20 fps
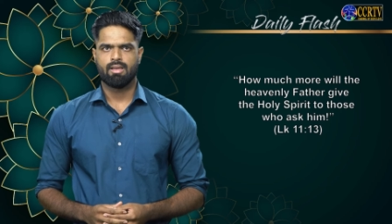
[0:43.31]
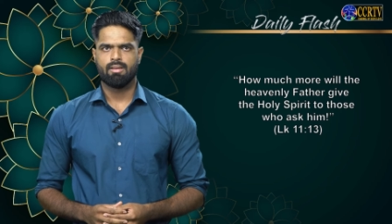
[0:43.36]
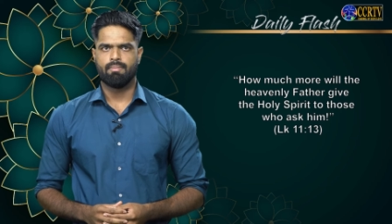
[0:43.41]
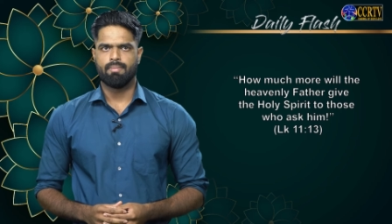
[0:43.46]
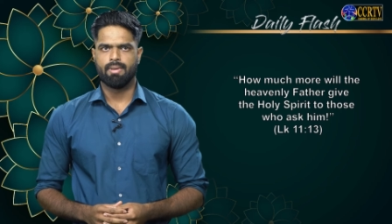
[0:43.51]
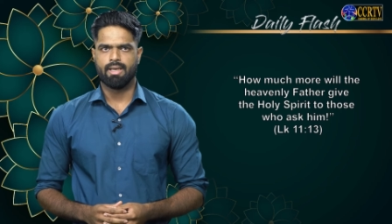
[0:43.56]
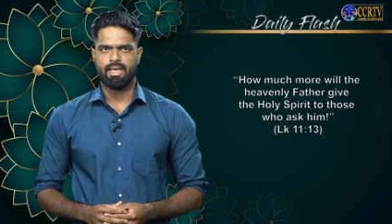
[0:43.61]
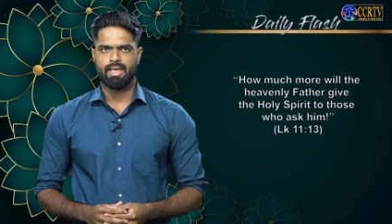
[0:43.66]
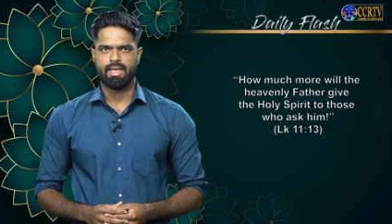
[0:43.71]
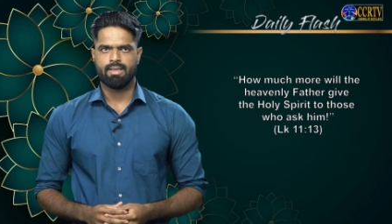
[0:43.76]

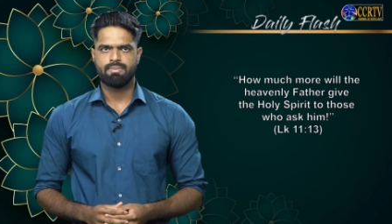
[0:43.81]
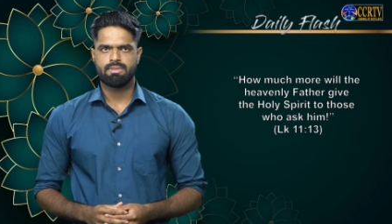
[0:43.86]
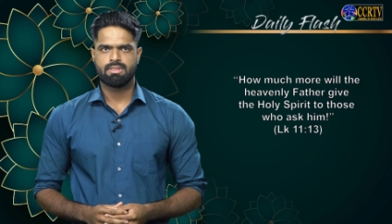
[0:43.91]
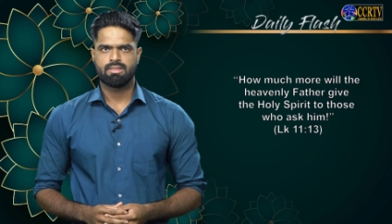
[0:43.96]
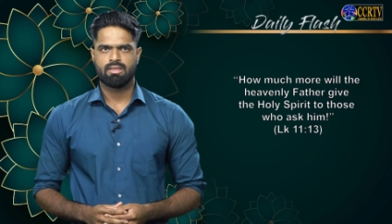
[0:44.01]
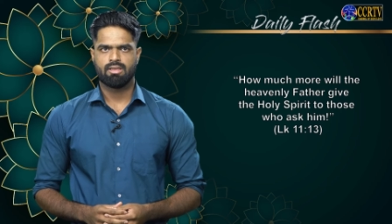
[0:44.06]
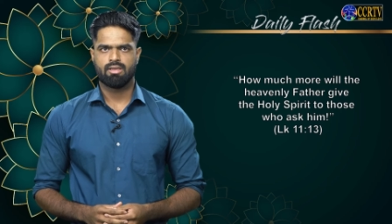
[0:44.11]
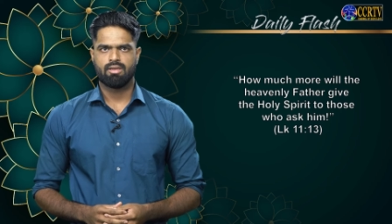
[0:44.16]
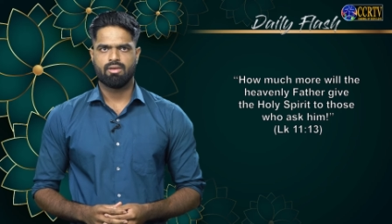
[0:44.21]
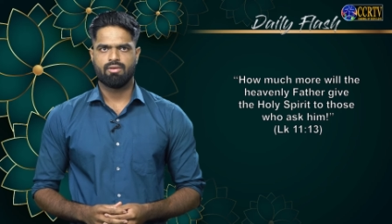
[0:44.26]
perhaps
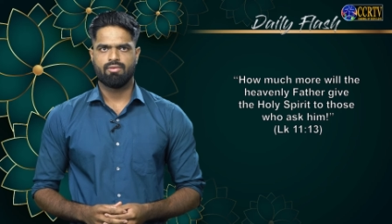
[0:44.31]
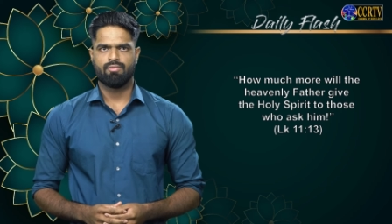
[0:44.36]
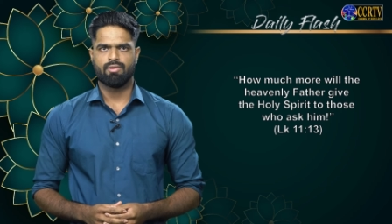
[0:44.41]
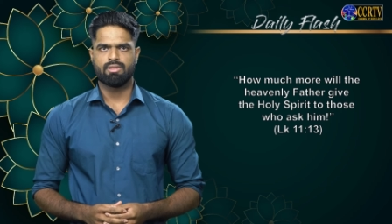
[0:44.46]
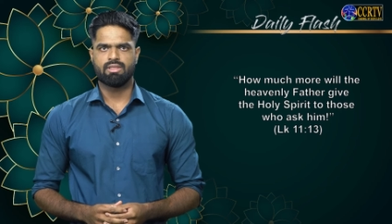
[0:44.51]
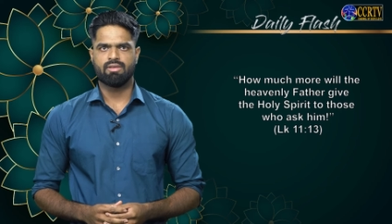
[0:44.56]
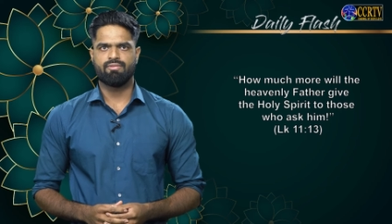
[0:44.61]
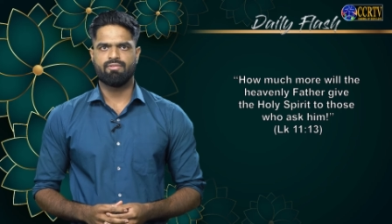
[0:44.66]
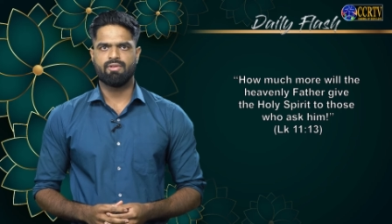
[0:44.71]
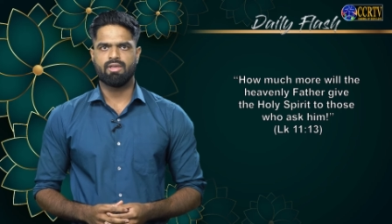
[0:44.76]
for
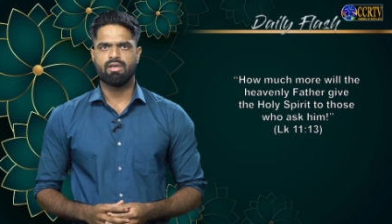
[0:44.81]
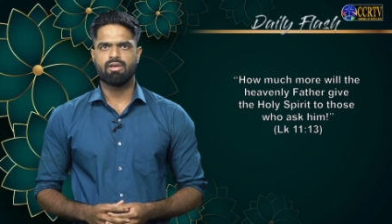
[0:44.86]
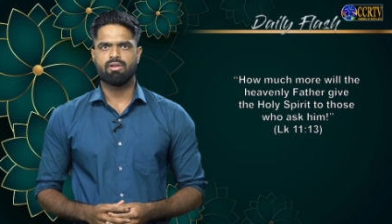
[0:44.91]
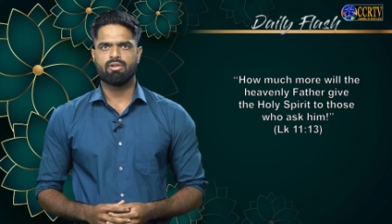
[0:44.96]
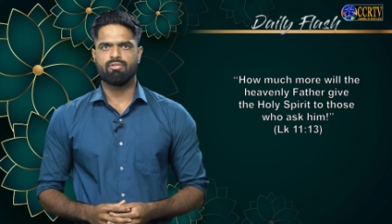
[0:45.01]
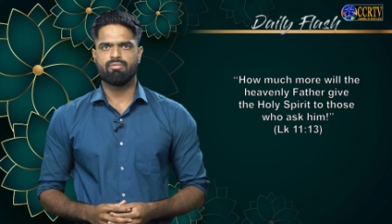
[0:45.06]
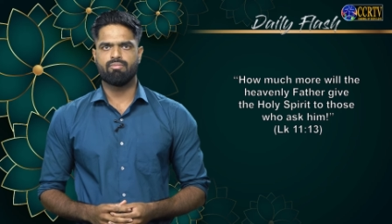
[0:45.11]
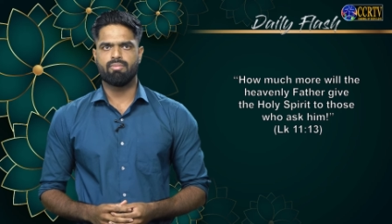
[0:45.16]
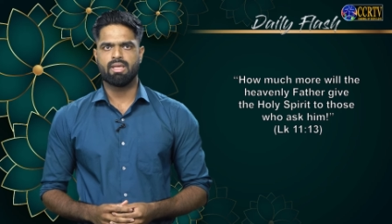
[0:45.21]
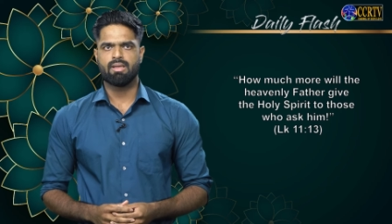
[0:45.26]
the fear
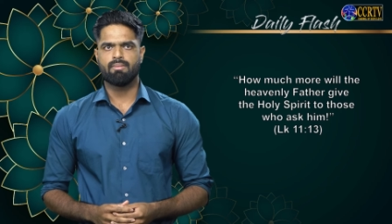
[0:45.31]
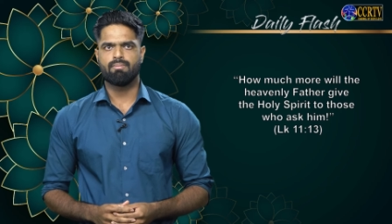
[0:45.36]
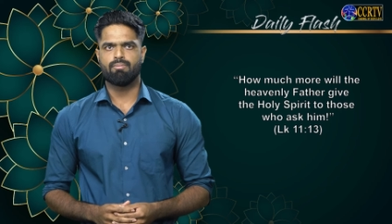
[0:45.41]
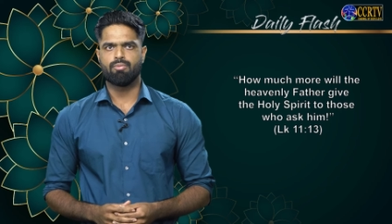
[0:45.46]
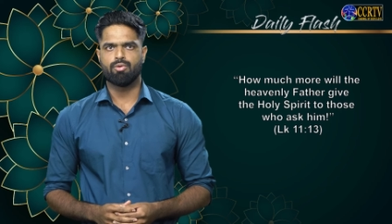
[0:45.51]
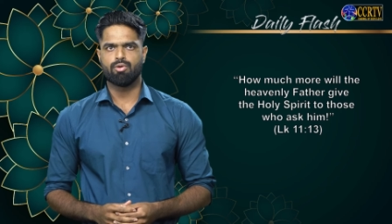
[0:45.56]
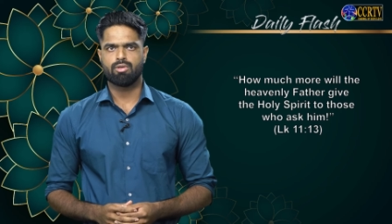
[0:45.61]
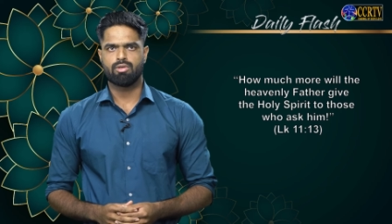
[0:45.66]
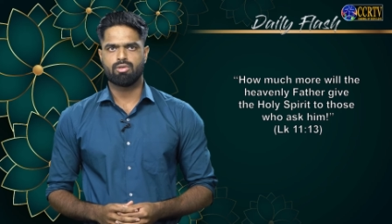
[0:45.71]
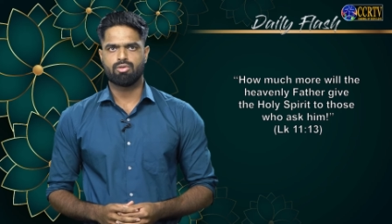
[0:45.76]
of being
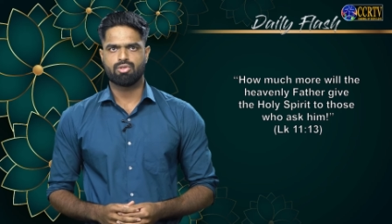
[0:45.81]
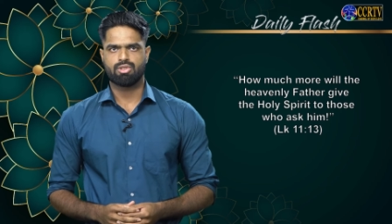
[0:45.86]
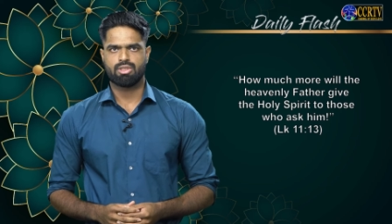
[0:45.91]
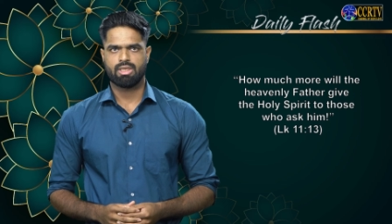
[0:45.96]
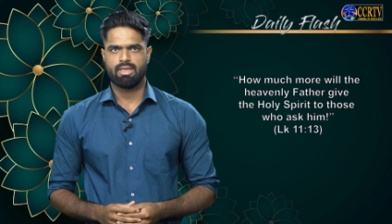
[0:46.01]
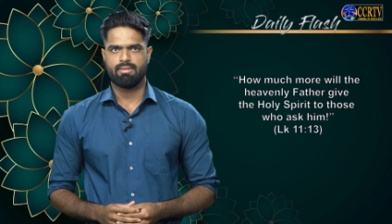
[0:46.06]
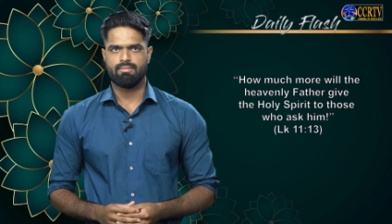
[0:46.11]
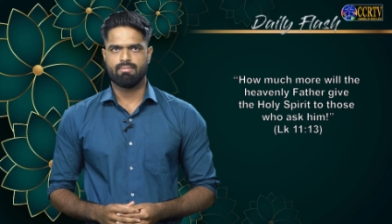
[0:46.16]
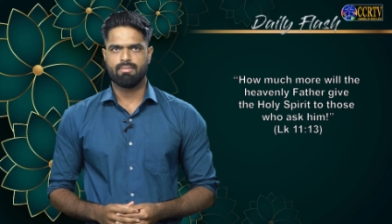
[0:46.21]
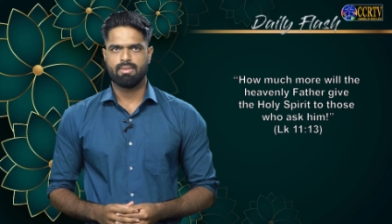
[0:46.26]
put to
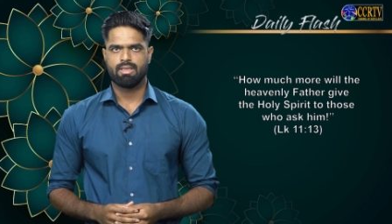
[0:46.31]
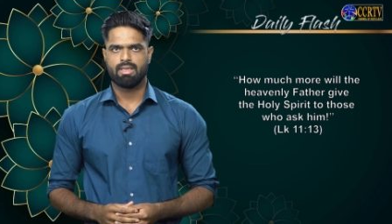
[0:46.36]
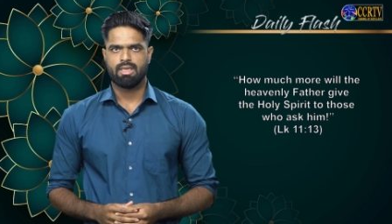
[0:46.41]
shame